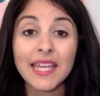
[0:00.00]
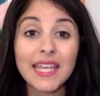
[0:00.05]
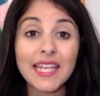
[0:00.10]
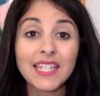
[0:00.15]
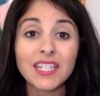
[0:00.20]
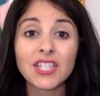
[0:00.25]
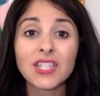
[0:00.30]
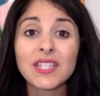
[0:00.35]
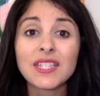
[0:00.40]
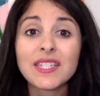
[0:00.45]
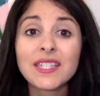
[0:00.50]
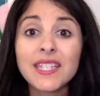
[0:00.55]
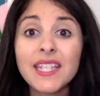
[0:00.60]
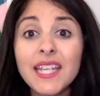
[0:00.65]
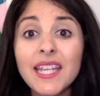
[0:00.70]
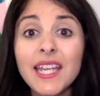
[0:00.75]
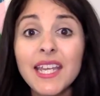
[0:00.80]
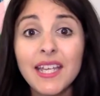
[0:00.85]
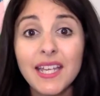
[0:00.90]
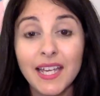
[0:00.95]
each
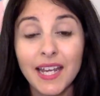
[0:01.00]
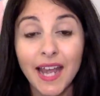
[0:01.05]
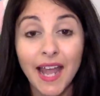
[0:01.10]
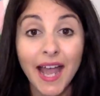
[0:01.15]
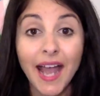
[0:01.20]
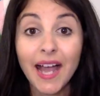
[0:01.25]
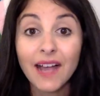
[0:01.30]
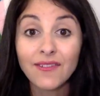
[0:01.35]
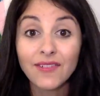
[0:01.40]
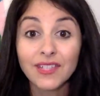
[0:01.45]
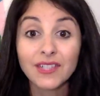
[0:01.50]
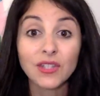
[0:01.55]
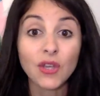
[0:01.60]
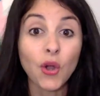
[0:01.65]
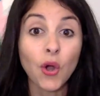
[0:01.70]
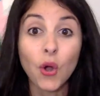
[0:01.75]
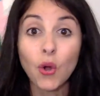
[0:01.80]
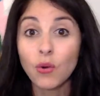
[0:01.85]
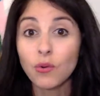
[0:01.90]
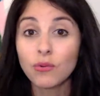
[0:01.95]
city could have its
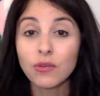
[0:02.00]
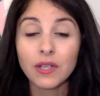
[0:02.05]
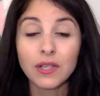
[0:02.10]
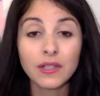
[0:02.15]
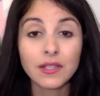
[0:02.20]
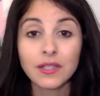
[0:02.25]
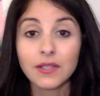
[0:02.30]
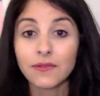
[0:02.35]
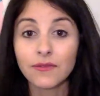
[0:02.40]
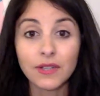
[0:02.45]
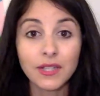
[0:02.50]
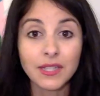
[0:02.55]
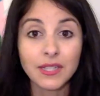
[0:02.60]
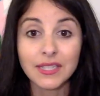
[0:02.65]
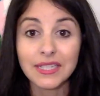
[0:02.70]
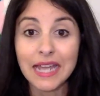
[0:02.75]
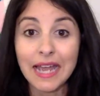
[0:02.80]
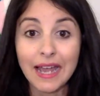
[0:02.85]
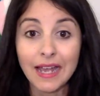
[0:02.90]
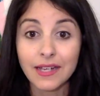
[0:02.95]
own different
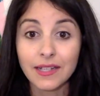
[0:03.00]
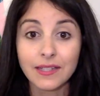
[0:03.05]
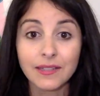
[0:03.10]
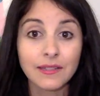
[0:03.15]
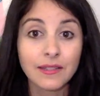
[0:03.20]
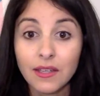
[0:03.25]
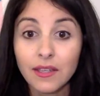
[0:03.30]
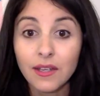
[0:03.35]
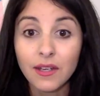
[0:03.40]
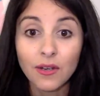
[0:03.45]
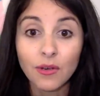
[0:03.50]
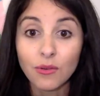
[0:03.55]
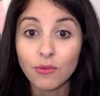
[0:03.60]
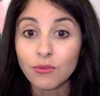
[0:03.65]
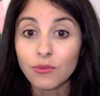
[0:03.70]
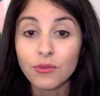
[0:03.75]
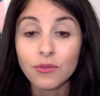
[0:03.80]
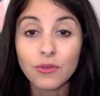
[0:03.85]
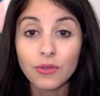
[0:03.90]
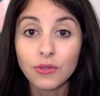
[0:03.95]
tax,
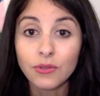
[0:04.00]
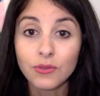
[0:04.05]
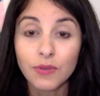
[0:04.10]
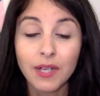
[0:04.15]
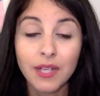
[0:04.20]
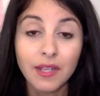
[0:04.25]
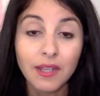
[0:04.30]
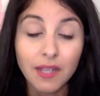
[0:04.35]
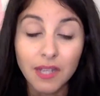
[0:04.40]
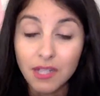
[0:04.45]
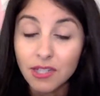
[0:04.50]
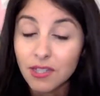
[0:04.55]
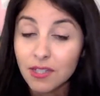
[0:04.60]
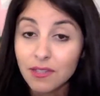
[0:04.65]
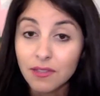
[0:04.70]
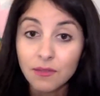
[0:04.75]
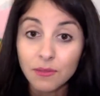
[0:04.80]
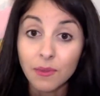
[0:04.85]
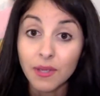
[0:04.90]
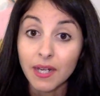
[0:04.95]
rules,
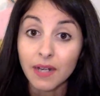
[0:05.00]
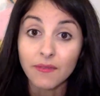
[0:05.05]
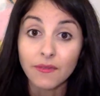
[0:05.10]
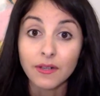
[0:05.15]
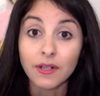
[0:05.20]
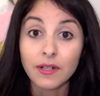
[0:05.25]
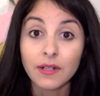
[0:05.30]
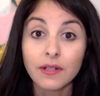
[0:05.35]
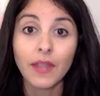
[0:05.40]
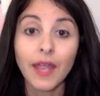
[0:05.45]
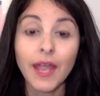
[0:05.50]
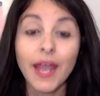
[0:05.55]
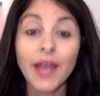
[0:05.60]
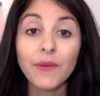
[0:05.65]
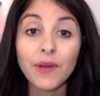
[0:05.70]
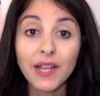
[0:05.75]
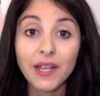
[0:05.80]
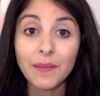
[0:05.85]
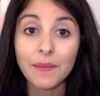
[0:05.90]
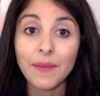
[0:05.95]
regulations, whatever. I
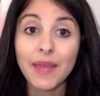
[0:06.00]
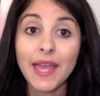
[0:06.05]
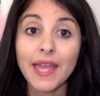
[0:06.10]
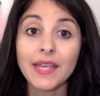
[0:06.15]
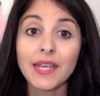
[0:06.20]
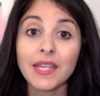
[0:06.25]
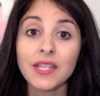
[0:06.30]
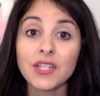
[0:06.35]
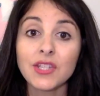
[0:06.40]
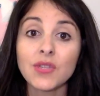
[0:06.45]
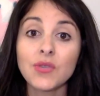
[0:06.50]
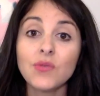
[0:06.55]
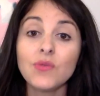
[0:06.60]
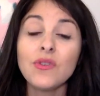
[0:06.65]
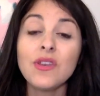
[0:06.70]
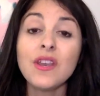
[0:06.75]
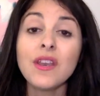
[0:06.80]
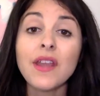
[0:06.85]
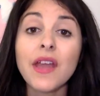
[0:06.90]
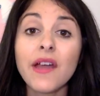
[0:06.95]
recommend to
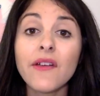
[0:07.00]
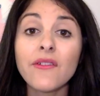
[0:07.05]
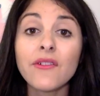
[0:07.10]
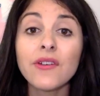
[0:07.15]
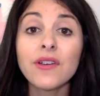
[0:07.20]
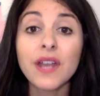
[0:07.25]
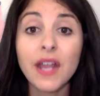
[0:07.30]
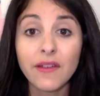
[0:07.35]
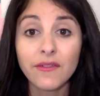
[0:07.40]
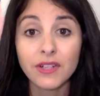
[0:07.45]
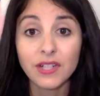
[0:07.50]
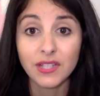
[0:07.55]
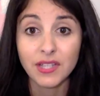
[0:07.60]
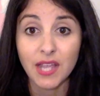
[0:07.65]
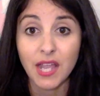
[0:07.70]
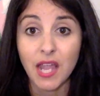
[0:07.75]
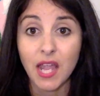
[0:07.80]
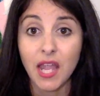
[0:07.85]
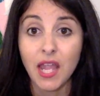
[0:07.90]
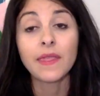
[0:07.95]
never
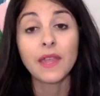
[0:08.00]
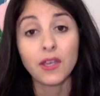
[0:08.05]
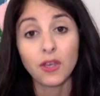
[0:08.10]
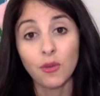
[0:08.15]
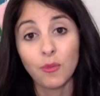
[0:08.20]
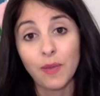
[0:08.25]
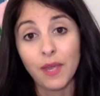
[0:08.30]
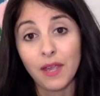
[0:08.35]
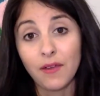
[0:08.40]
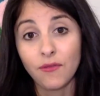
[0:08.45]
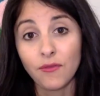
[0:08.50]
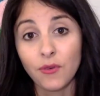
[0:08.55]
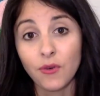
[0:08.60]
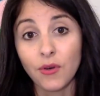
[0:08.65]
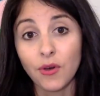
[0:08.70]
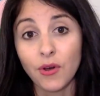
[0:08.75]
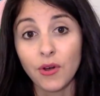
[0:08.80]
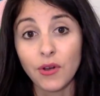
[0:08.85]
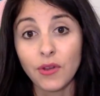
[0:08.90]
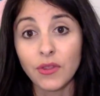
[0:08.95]
say that you'll pay
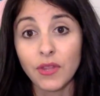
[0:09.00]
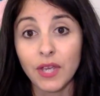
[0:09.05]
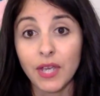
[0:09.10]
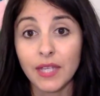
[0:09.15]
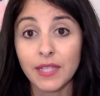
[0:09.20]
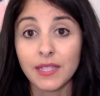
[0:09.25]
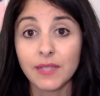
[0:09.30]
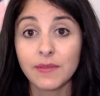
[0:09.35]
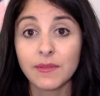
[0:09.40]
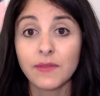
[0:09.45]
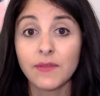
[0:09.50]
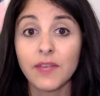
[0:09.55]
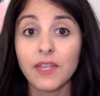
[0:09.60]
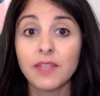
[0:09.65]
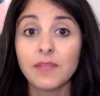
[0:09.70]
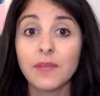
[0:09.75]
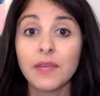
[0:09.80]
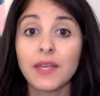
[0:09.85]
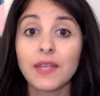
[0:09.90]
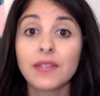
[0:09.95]
for the customs
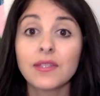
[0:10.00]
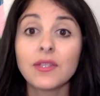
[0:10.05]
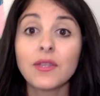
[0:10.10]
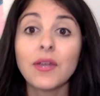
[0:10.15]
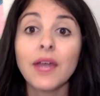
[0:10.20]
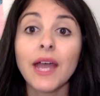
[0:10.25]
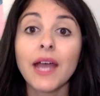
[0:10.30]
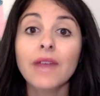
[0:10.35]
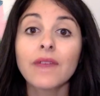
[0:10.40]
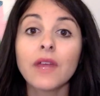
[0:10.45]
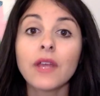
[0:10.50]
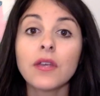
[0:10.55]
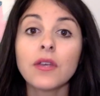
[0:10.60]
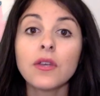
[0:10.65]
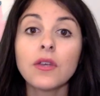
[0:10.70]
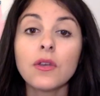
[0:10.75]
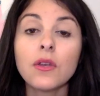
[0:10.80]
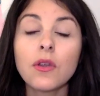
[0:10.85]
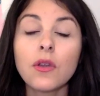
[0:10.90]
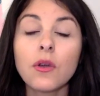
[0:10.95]
fees, because you have
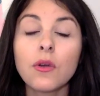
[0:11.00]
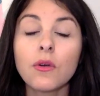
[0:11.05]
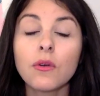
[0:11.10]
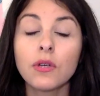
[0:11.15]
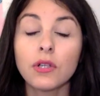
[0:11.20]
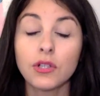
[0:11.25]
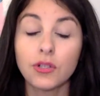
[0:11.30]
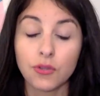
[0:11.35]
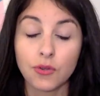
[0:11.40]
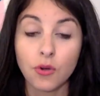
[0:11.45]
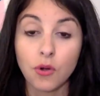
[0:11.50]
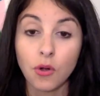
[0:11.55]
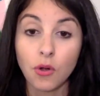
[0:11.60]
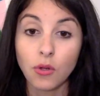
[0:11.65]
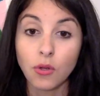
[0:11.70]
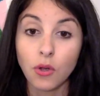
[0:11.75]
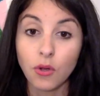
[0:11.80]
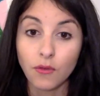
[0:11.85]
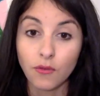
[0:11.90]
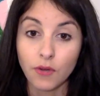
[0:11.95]
no
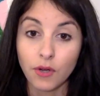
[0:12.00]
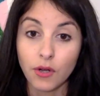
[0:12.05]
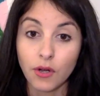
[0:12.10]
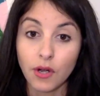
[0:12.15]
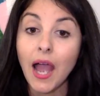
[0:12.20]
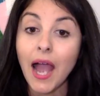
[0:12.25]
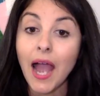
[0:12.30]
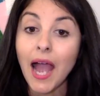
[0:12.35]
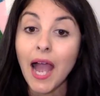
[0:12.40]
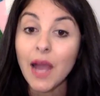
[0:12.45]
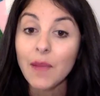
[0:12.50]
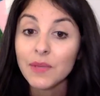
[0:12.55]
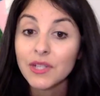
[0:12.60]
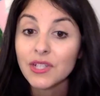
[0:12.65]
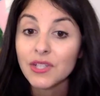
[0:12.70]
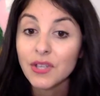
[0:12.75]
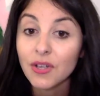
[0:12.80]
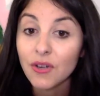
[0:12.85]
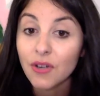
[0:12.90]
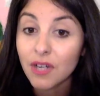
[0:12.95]
control over how
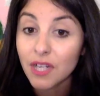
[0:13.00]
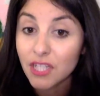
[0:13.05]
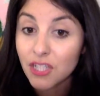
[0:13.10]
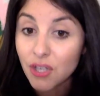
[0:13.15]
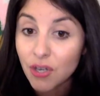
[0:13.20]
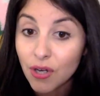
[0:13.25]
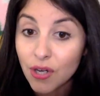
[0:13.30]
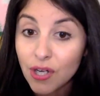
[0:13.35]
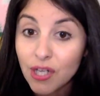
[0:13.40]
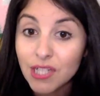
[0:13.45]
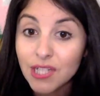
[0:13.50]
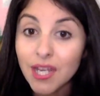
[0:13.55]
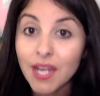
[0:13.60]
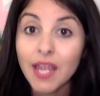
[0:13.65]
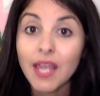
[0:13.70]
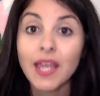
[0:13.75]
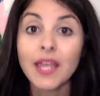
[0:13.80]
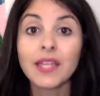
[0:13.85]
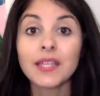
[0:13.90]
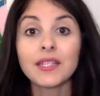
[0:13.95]
much they're going to charge,
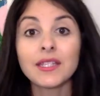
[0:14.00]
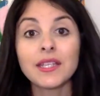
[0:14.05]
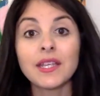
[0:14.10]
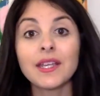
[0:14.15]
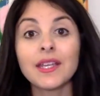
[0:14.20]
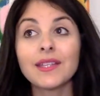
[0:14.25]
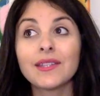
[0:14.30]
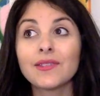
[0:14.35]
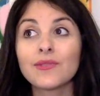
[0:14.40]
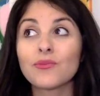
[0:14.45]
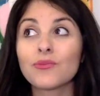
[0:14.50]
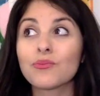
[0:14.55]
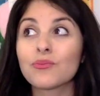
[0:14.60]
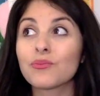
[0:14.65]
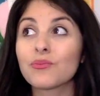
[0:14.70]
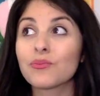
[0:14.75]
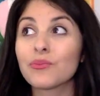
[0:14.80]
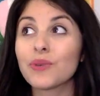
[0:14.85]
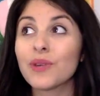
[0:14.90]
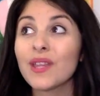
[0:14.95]
and it's
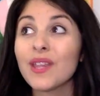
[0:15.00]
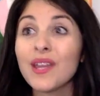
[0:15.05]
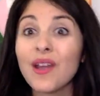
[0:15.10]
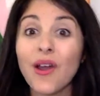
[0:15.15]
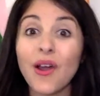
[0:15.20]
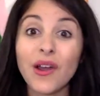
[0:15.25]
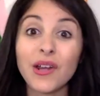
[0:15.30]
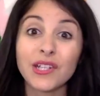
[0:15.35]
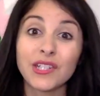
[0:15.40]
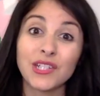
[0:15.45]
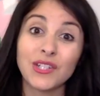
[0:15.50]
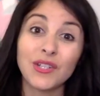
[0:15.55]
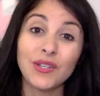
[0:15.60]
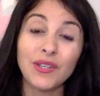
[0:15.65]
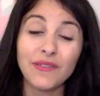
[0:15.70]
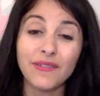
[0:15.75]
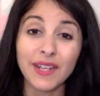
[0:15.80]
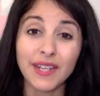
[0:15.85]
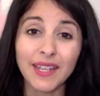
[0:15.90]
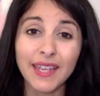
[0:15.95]
really hard to
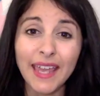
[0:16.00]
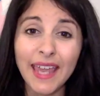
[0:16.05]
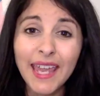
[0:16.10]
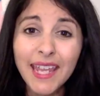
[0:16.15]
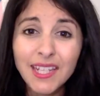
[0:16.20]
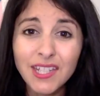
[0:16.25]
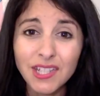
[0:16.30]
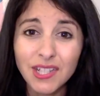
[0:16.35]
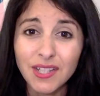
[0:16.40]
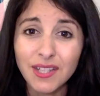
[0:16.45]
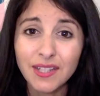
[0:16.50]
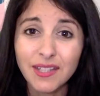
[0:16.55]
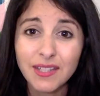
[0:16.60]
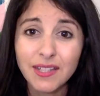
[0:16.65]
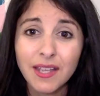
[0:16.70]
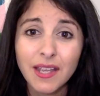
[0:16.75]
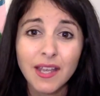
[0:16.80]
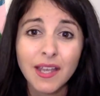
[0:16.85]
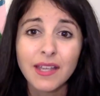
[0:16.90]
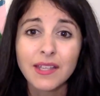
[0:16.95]
even gauge it.
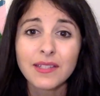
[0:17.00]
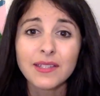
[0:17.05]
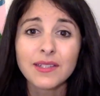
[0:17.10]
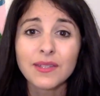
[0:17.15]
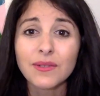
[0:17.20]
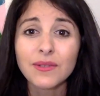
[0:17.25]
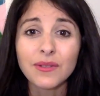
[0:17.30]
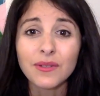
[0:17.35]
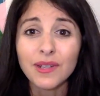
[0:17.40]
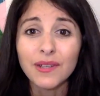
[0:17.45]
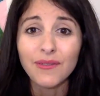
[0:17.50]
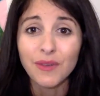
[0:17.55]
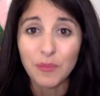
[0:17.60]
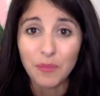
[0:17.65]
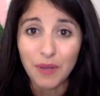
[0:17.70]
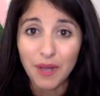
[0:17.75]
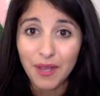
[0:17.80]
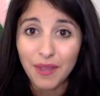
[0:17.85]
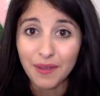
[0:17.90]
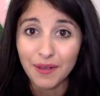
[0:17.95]
So don't even
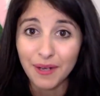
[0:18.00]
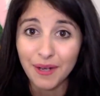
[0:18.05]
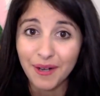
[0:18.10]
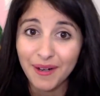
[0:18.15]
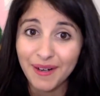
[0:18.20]
bother.